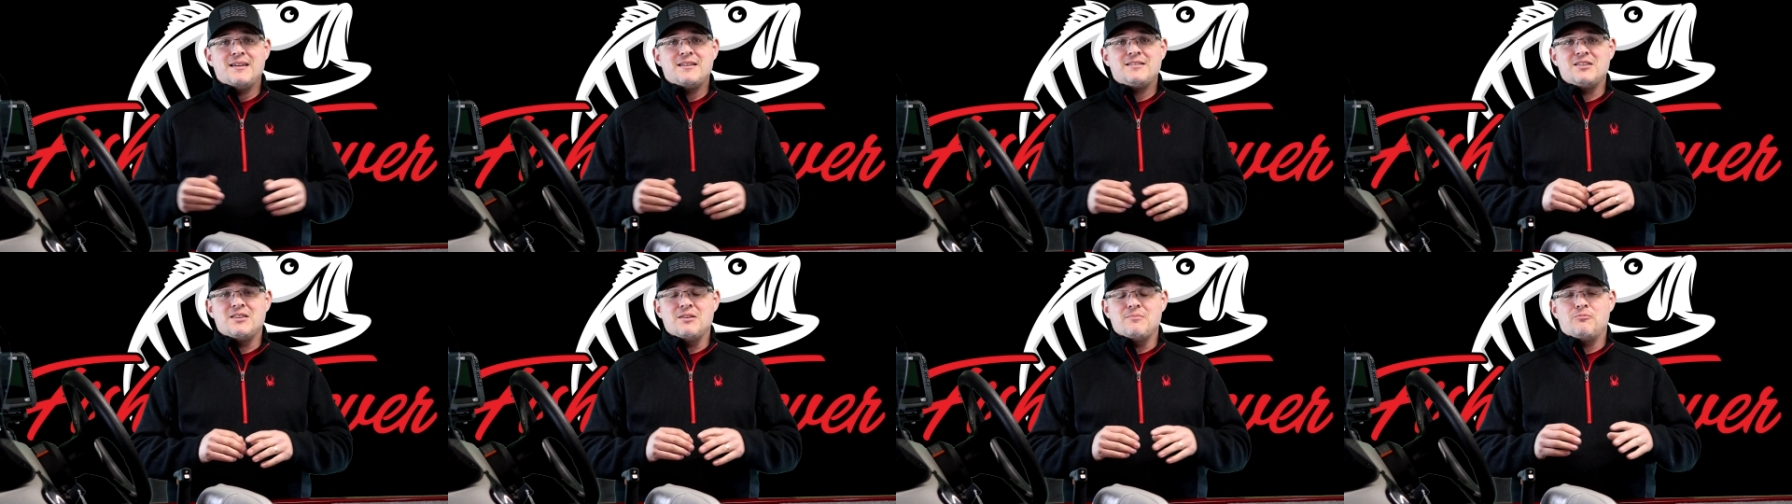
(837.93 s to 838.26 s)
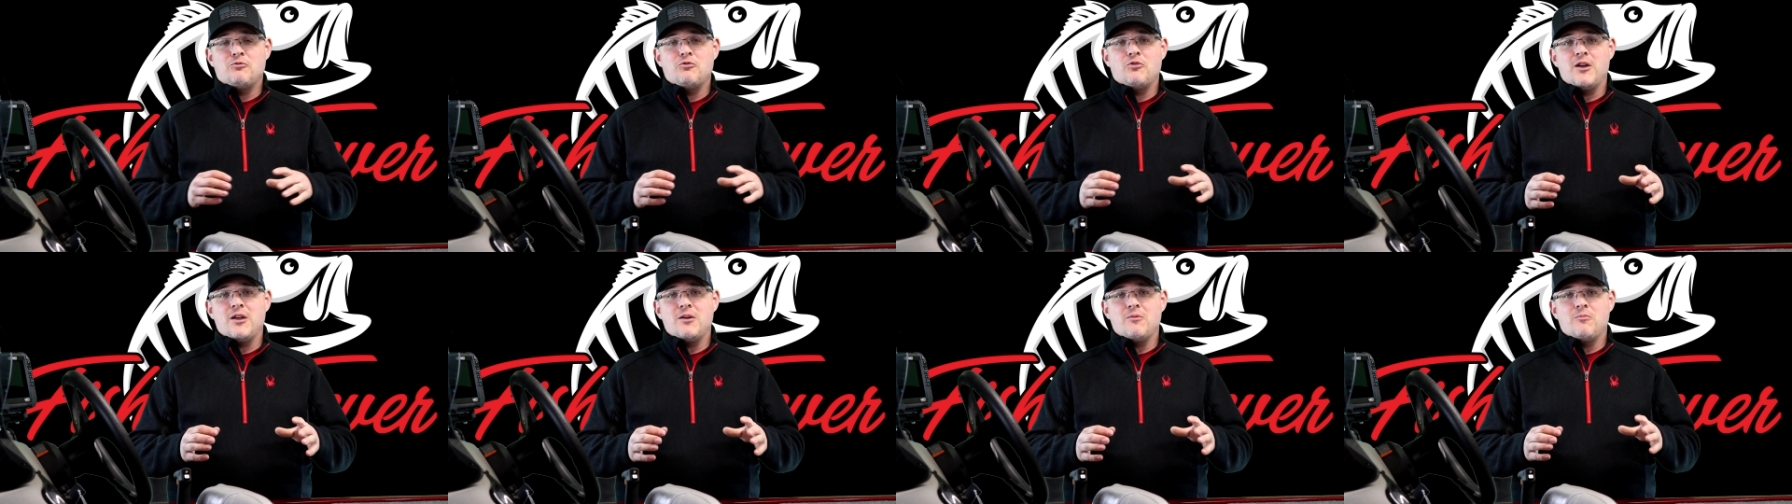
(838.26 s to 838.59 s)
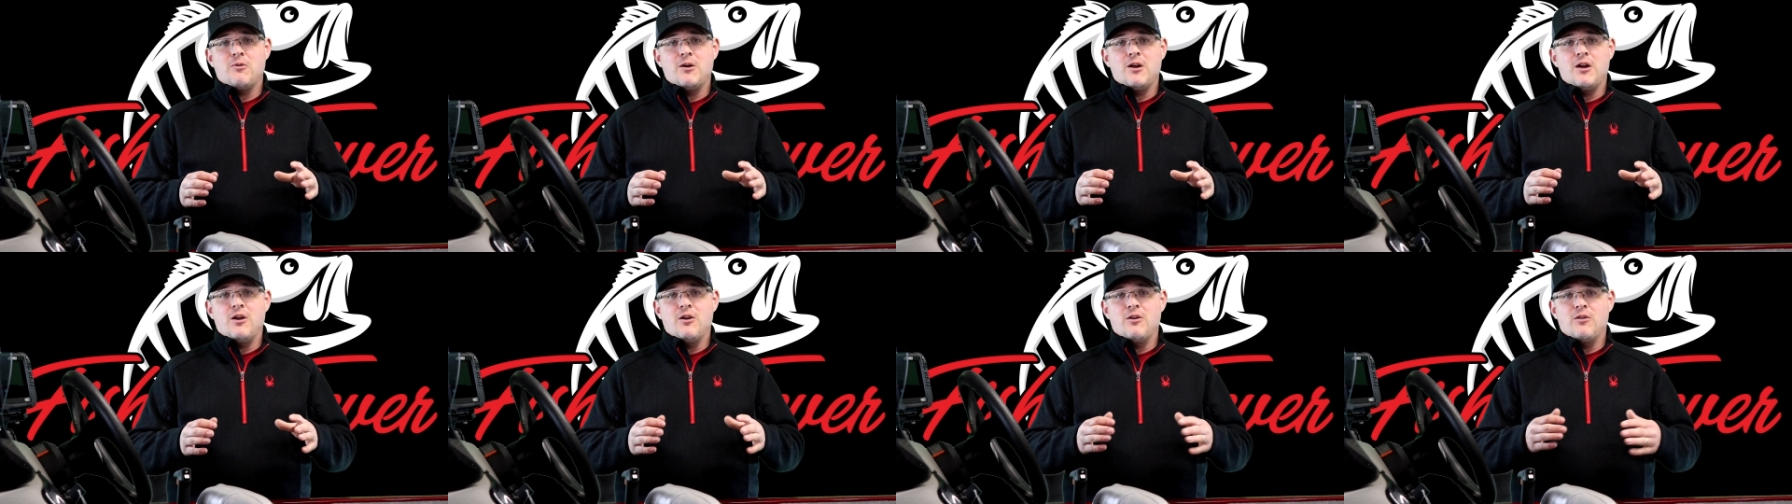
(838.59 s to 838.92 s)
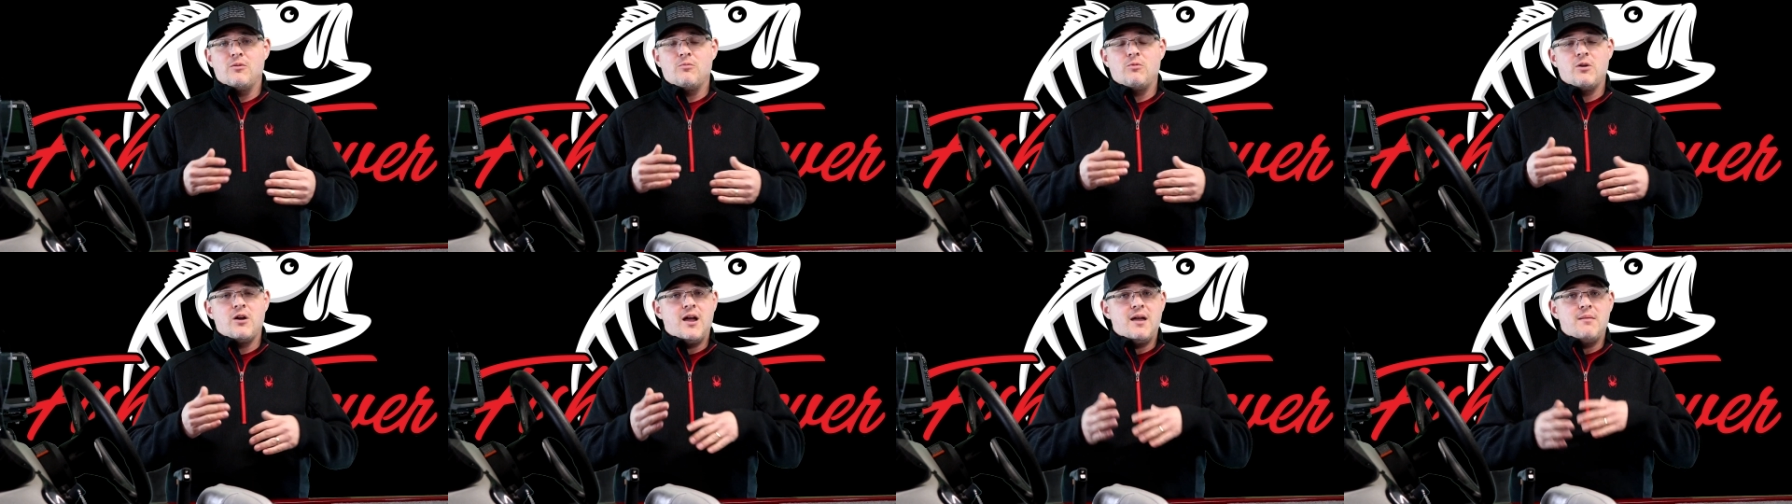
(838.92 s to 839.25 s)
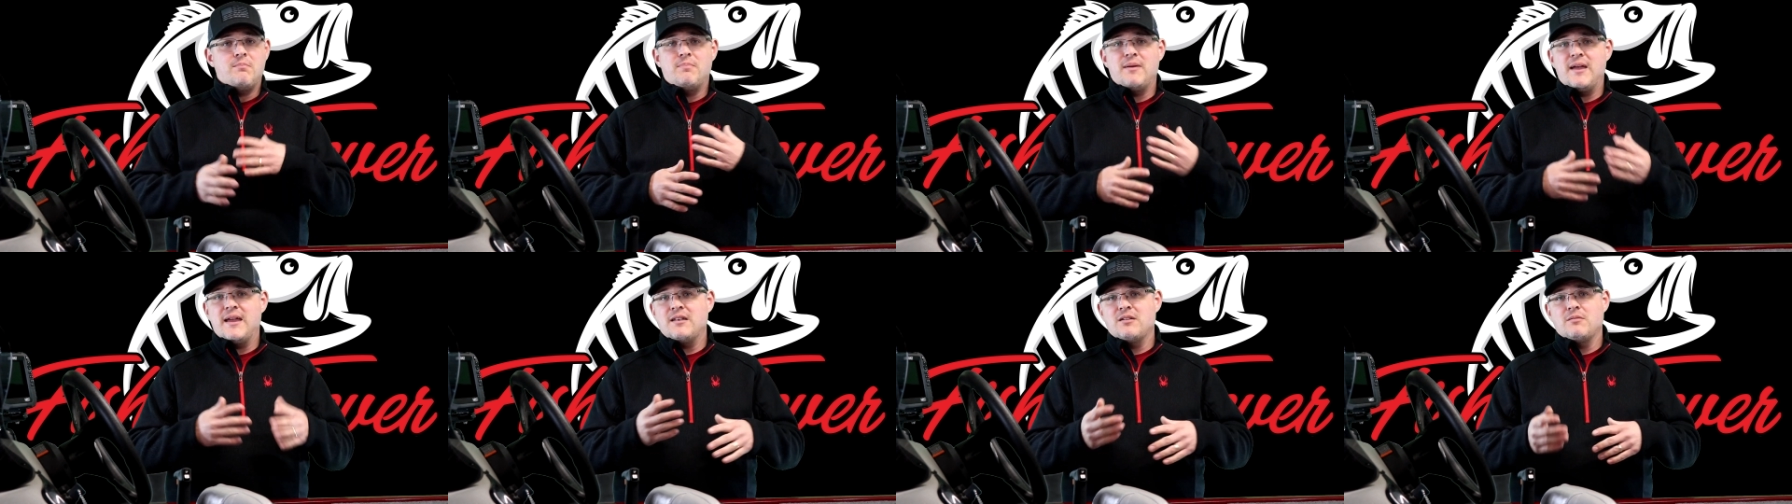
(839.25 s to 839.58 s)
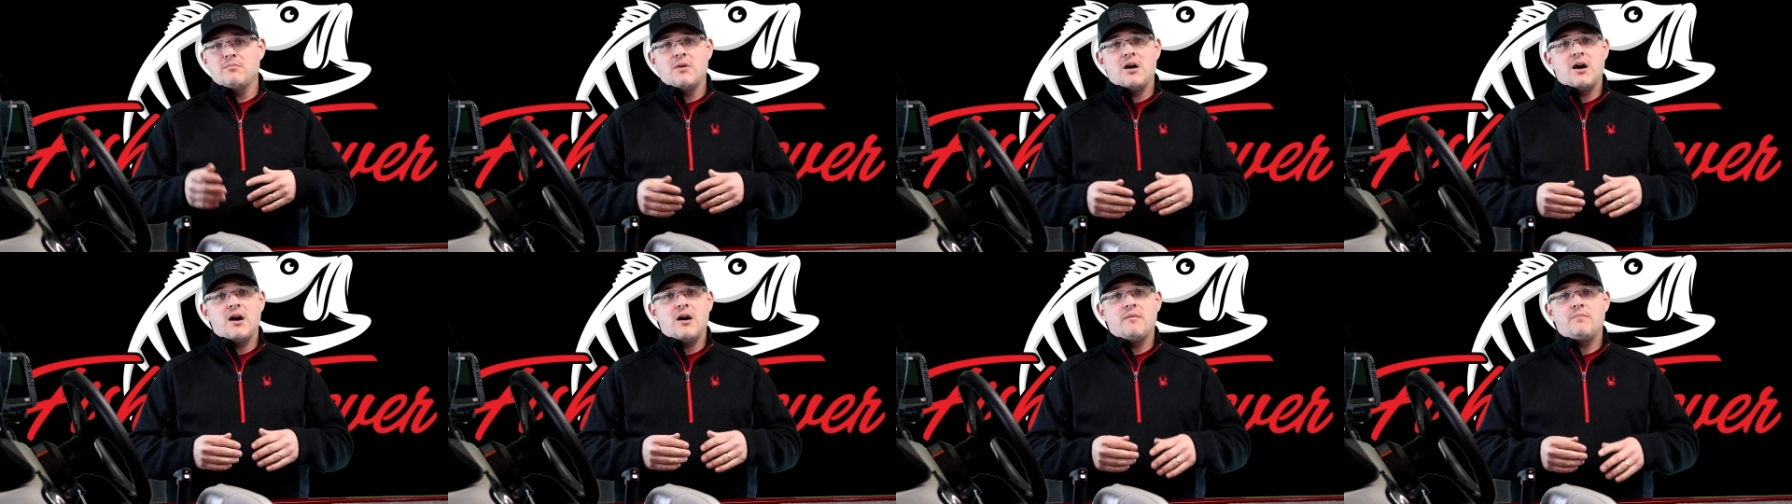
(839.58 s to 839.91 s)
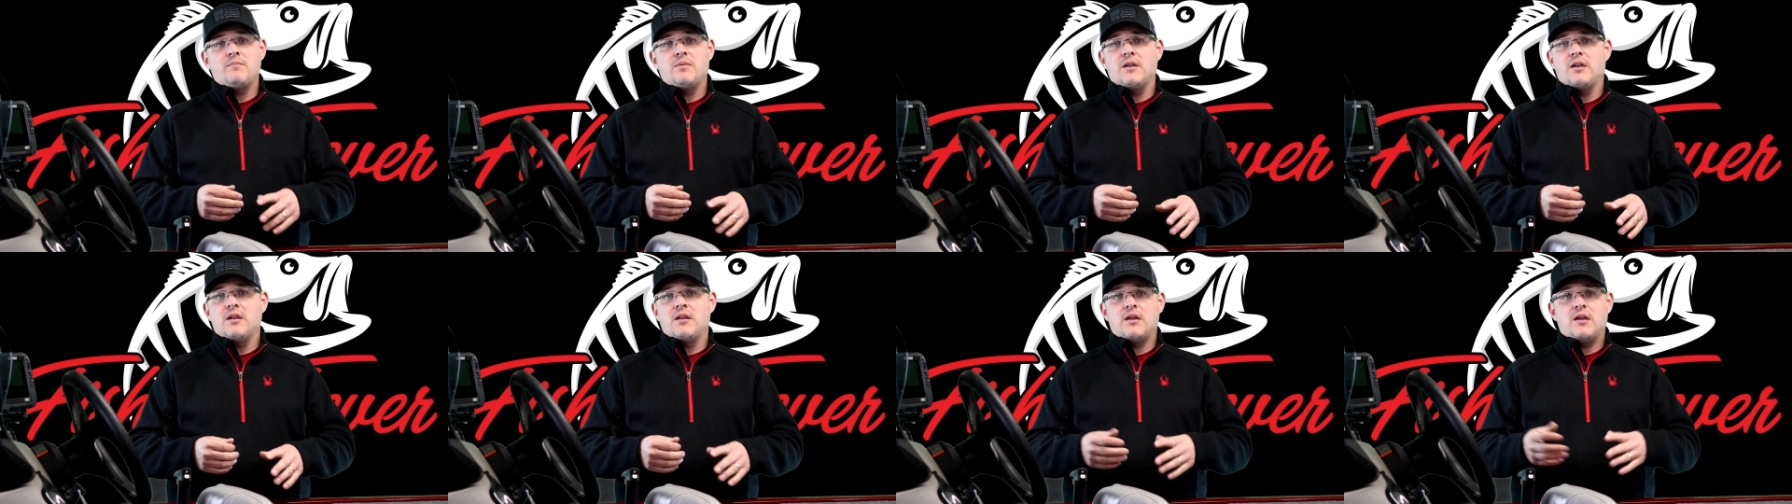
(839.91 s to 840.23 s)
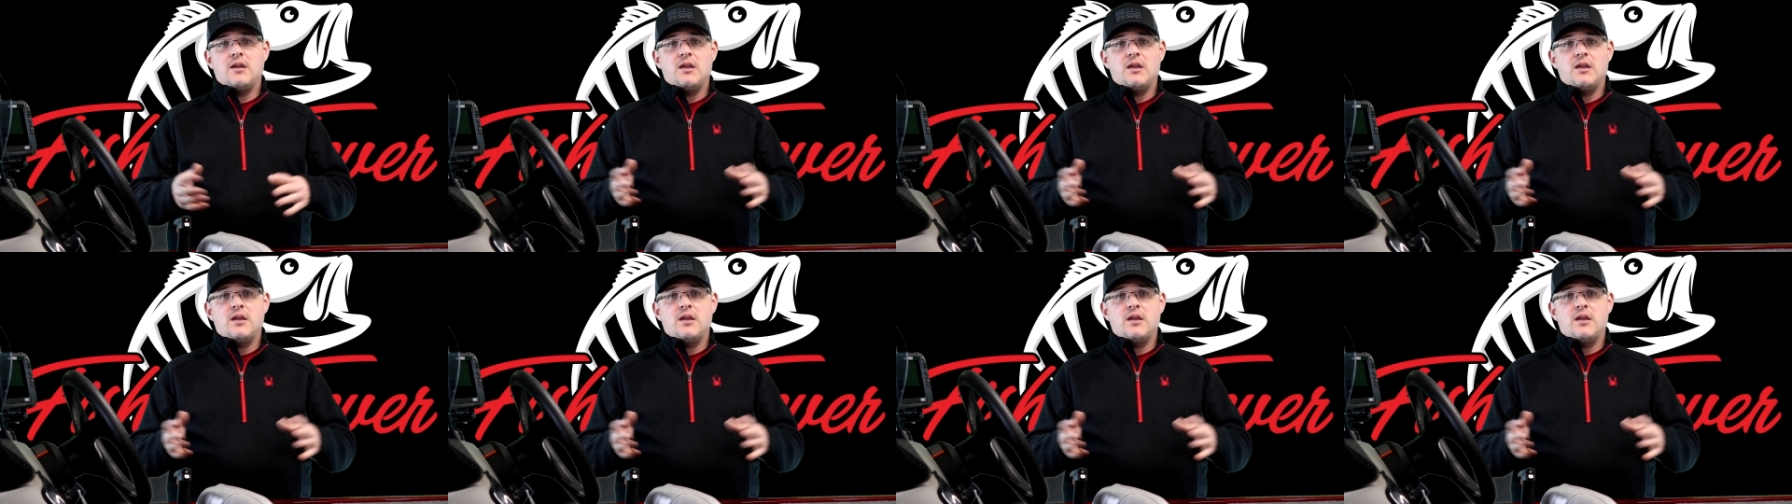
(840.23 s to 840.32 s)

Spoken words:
to the point where I bend them up and